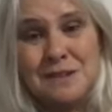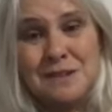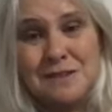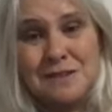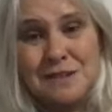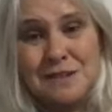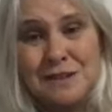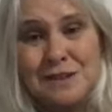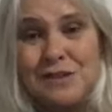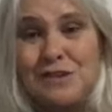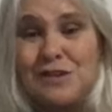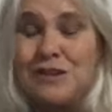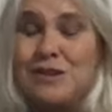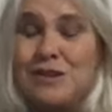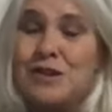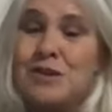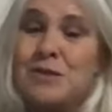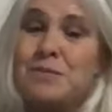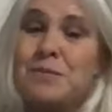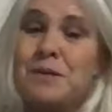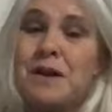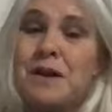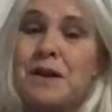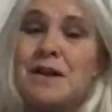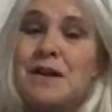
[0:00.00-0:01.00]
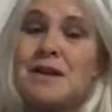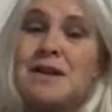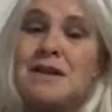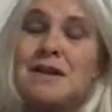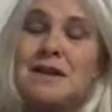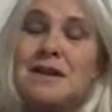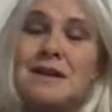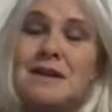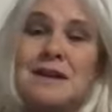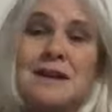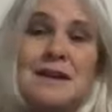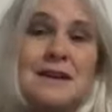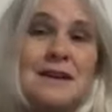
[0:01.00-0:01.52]
Listen to your body
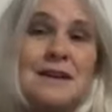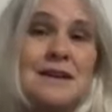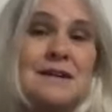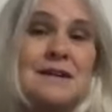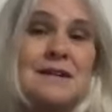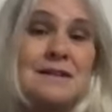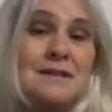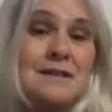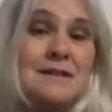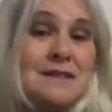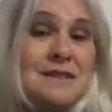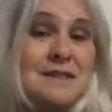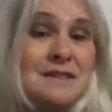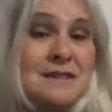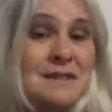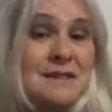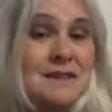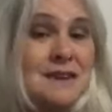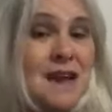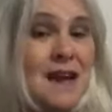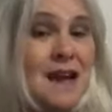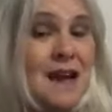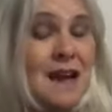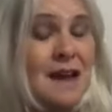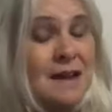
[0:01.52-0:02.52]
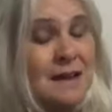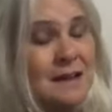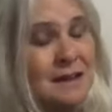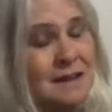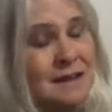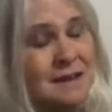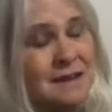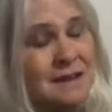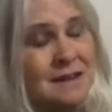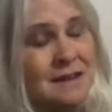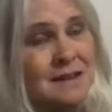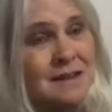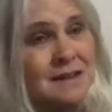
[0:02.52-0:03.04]
here. Does neck,
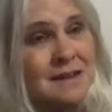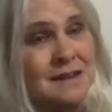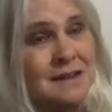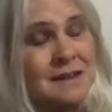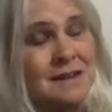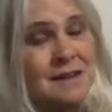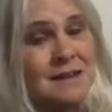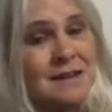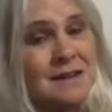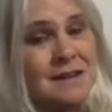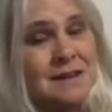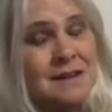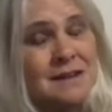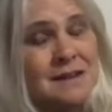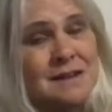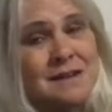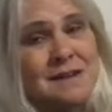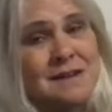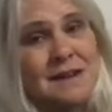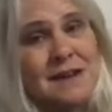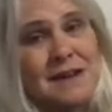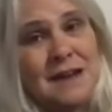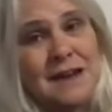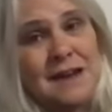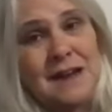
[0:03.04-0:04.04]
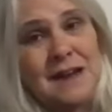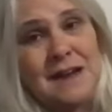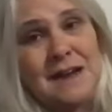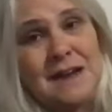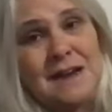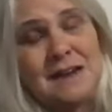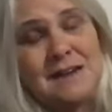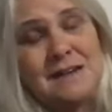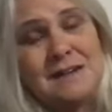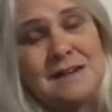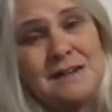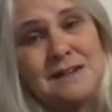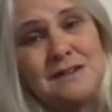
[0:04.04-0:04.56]

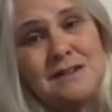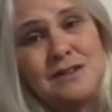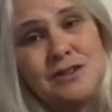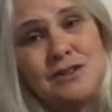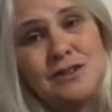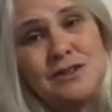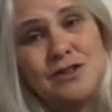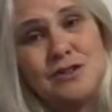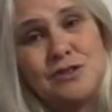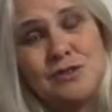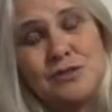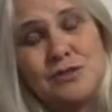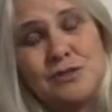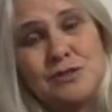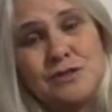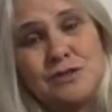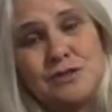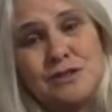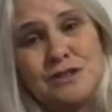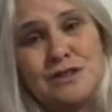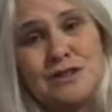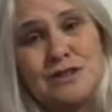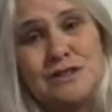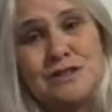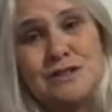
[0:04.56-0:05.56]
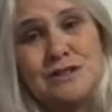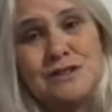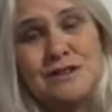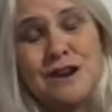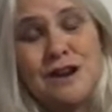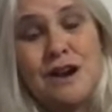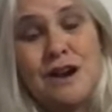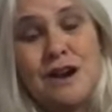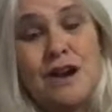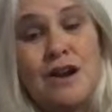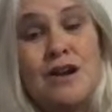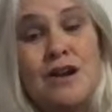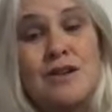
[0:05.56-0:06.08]
head, shoulders,
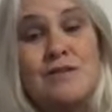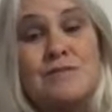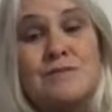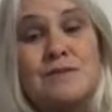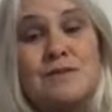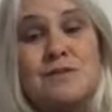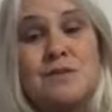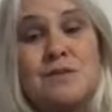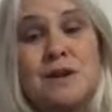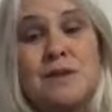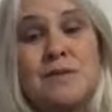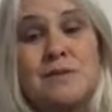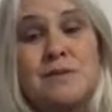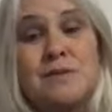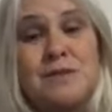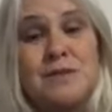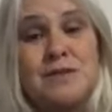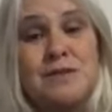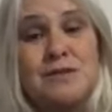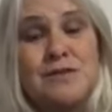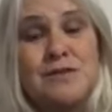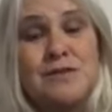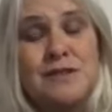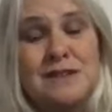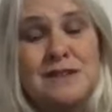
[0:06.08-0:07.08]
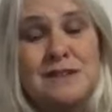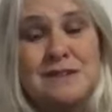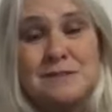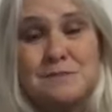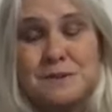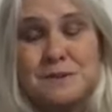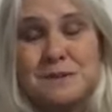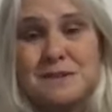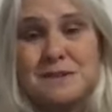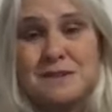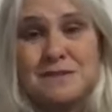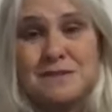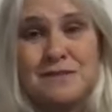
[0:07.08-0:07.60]
arms want to move in a
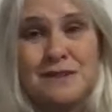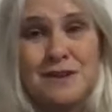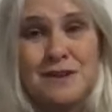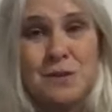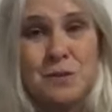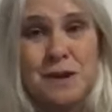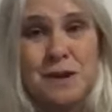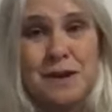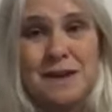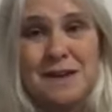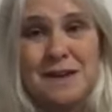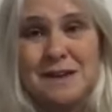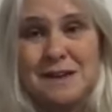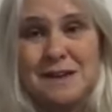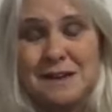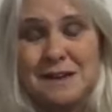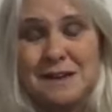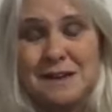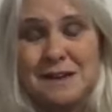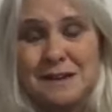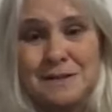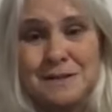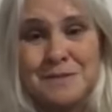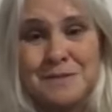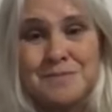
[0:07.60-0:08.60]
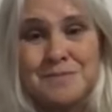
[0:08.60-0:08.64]
specific way?